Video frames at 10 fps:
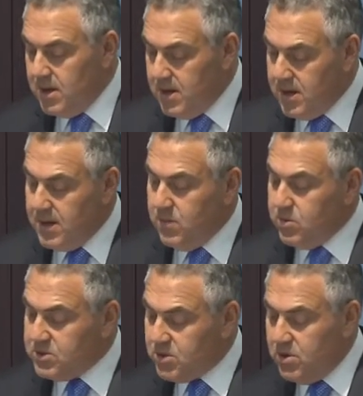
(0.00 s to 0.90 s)
uh, it
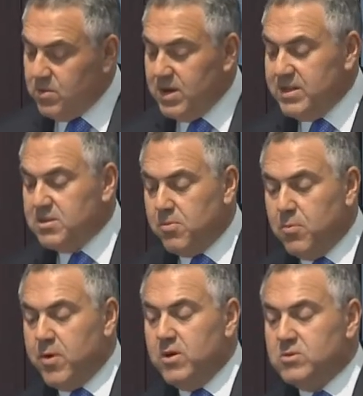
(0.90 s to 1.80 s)
will soon release a
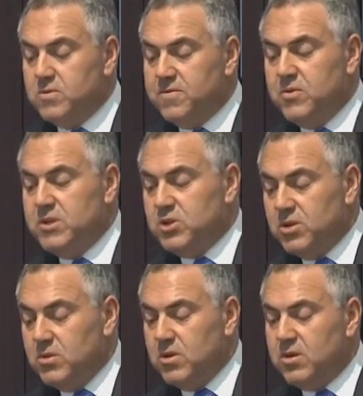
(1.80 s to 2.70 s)
proposal for
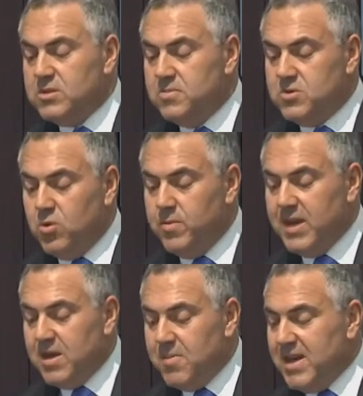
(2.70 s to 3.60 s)
additional loss
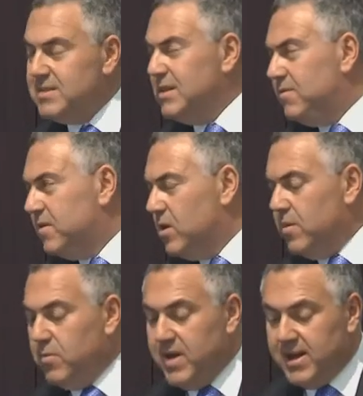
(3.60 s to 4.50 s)
absorbing capacity for
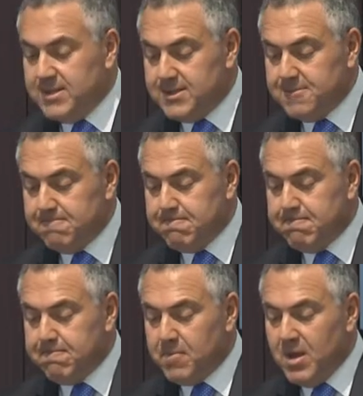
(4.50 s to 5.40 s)
global banks.
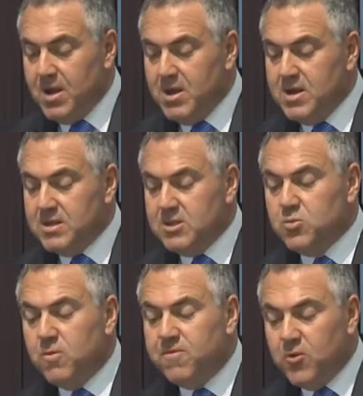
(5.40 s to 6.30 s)
This
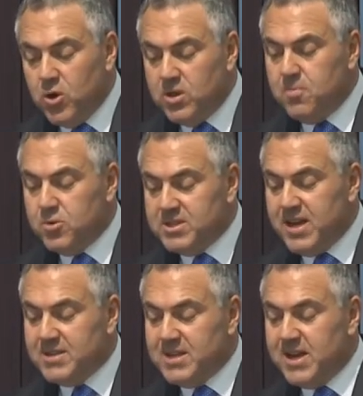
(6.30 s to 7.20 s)
will further
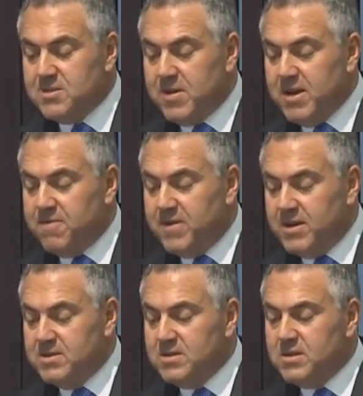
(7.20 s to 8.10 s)
protect taxpayer
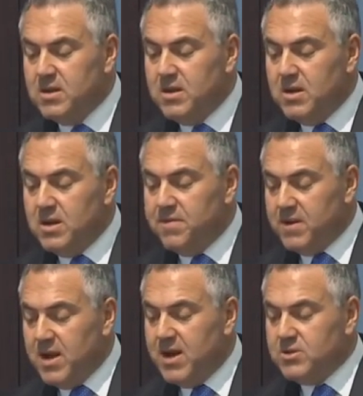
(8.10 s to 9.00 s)
funds if
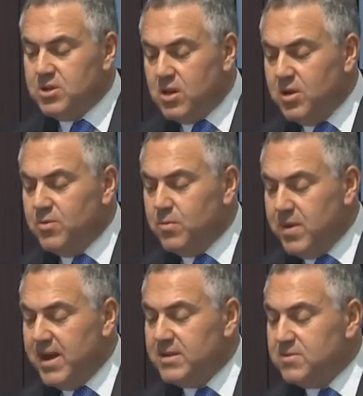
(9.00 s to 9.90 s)
large global
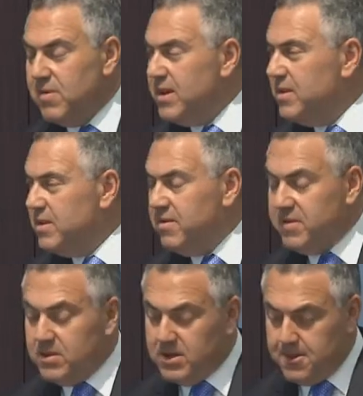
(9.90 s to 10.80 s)
banks run into
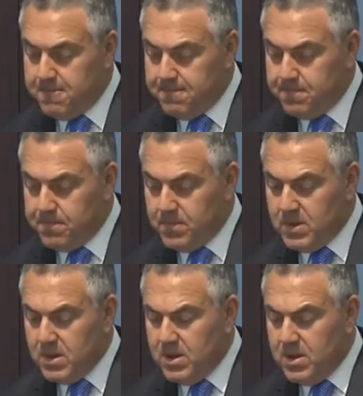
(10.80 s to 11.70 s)
difficulty.
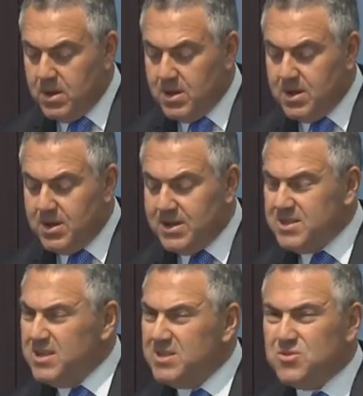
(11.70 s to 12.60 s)

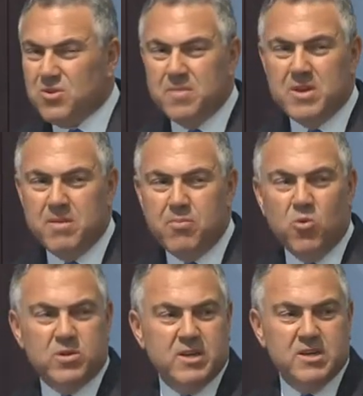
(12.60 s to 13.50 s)
That's an extremely
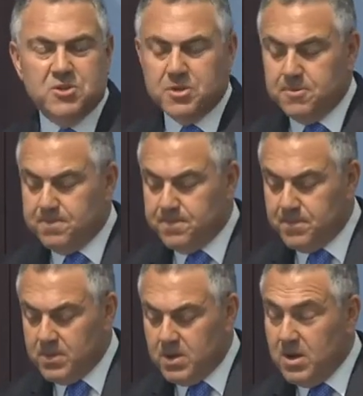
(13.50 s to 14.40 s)
important issue.
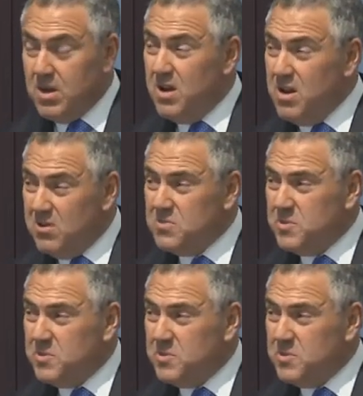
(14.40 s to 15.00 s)
And I know it's